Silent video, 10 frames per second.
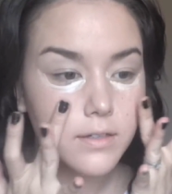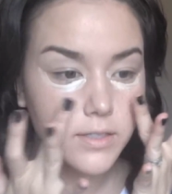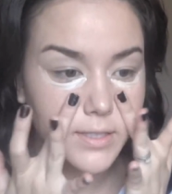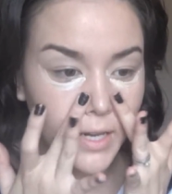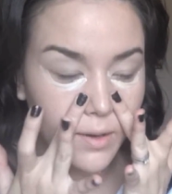
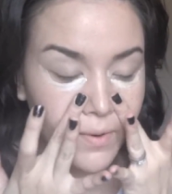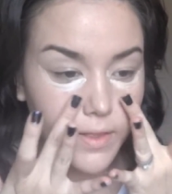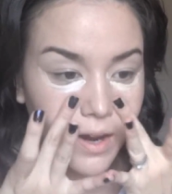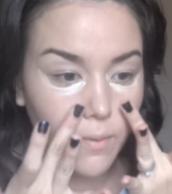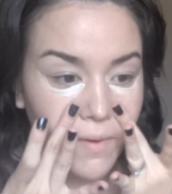Just anywhere
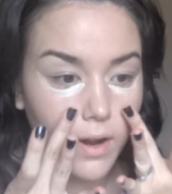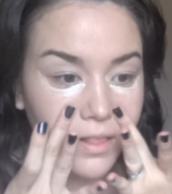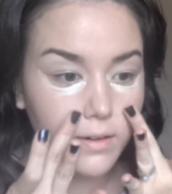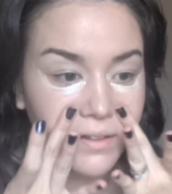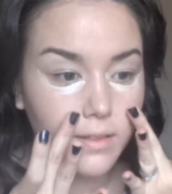that I want
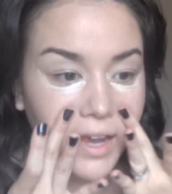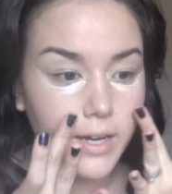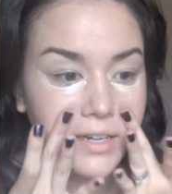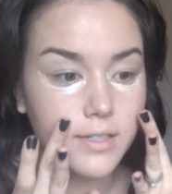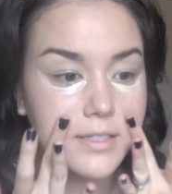a little
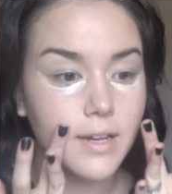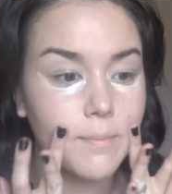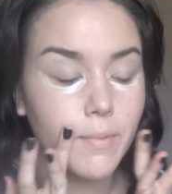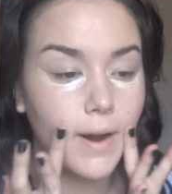lightness and